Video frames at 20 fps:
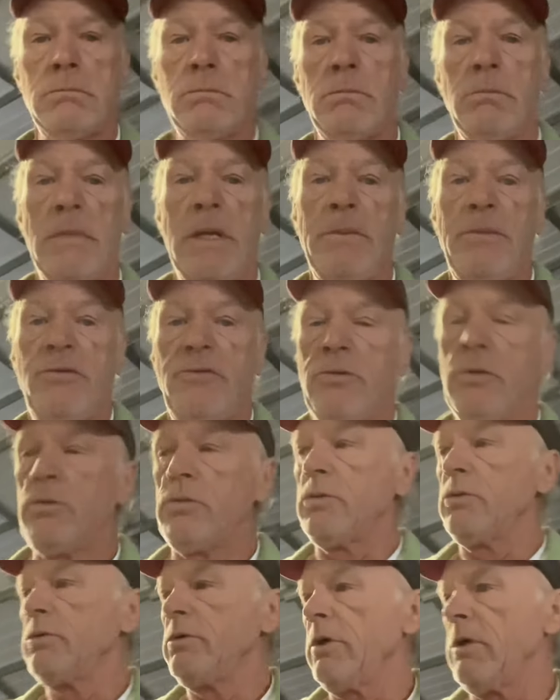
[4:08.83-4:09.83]
Maybe soon,
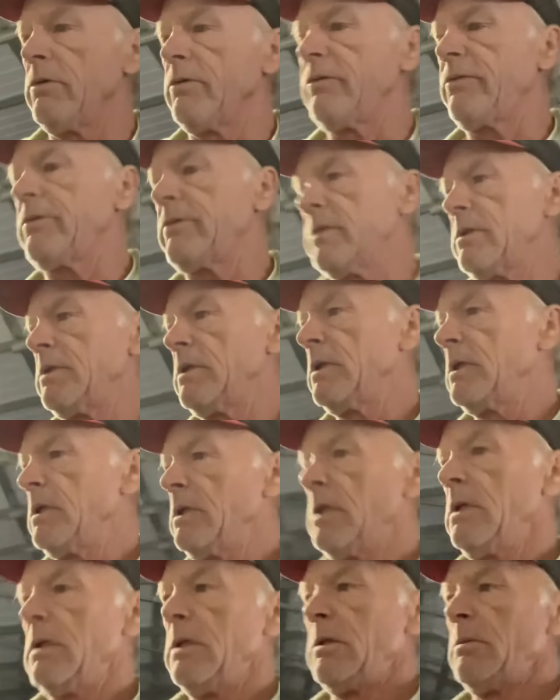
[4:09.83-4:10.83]
who knows?
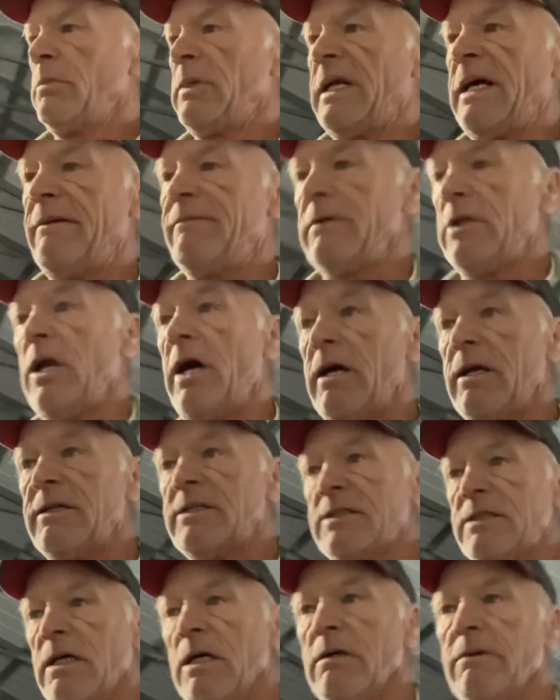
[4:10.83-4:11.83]
But I have a lot of
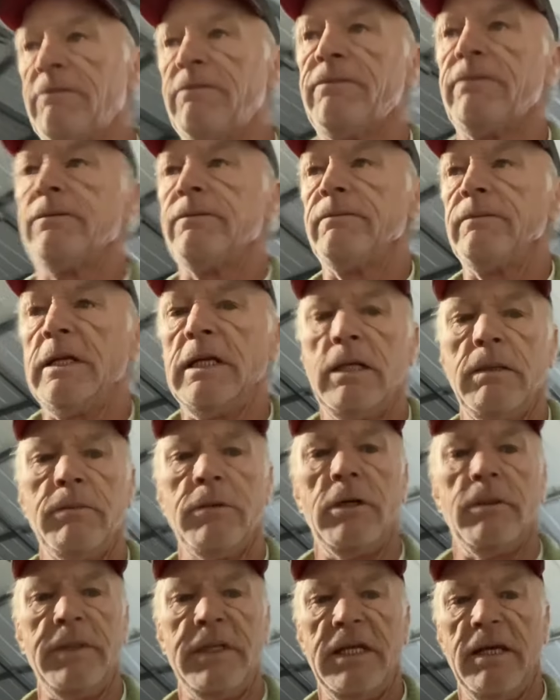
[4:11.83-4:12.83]
stuff that I'm
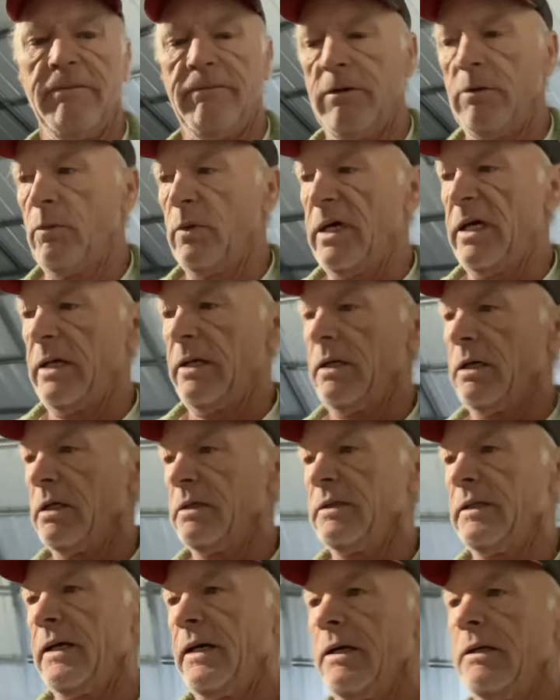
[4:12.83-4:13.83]
gonna be giving away
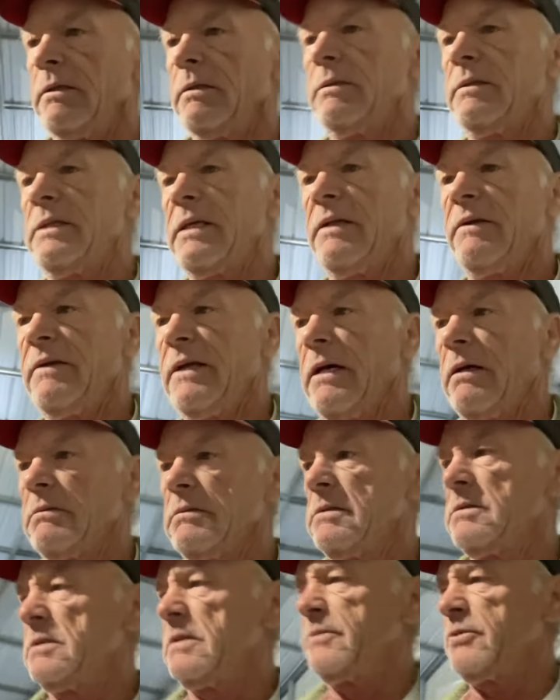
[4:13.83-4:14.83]
on that
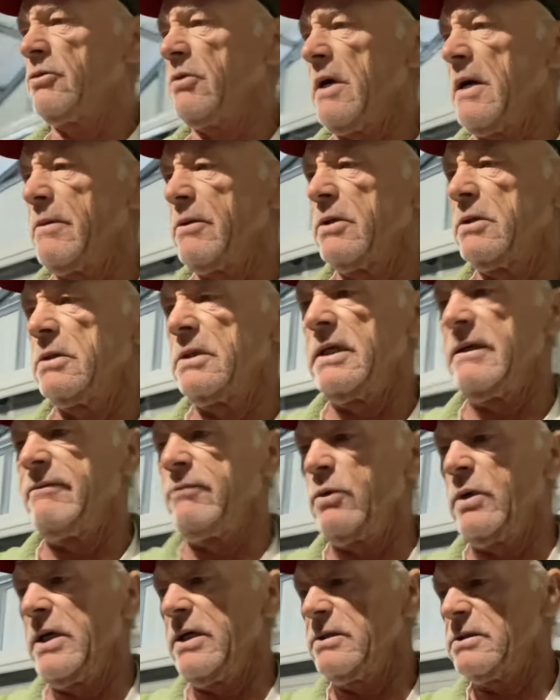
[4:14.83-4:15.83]
10,000 subscriber
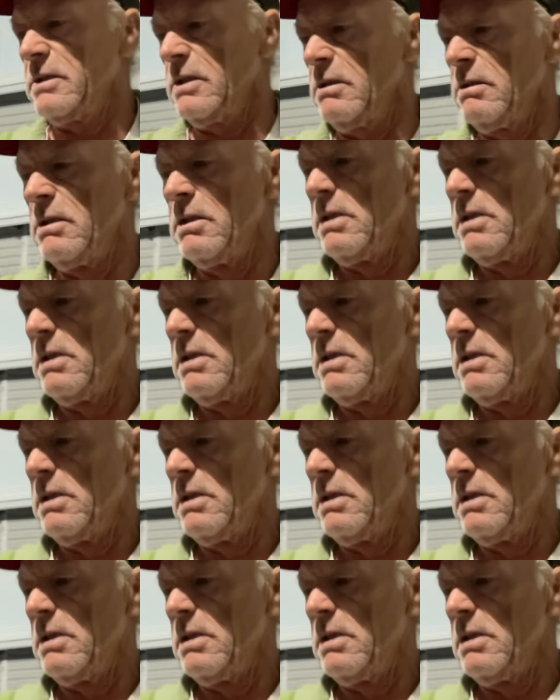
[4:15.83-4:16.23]
giveaway. So